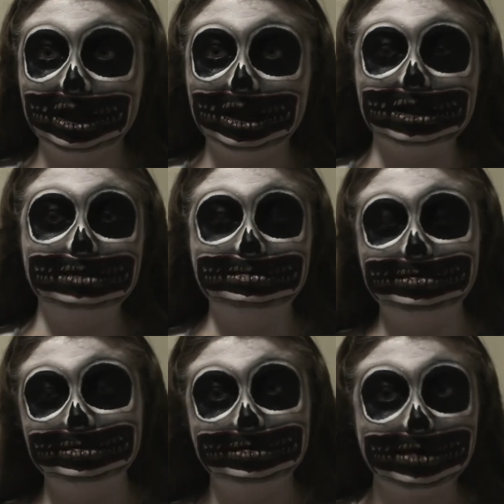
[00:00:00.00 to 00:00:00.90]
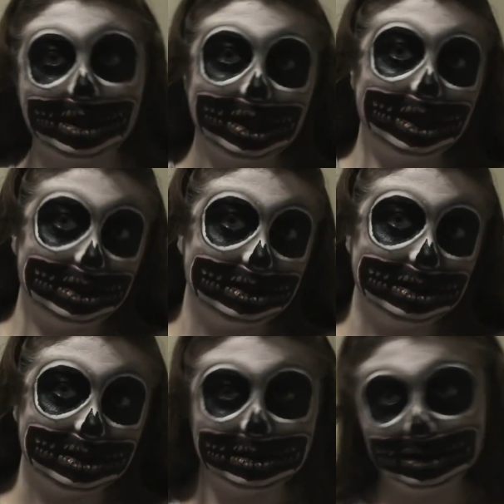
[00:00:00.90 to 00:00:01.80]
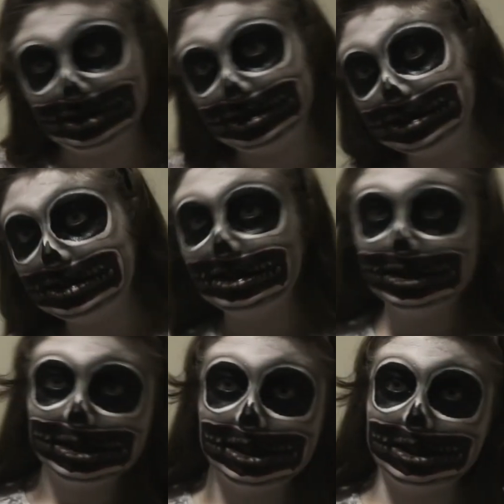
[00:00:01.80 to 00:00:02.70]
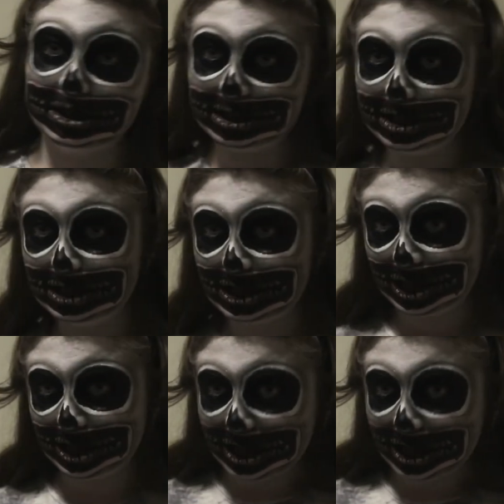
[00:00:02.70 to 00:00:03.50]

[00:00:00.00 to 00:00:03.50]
Um, yeah, kind of thing.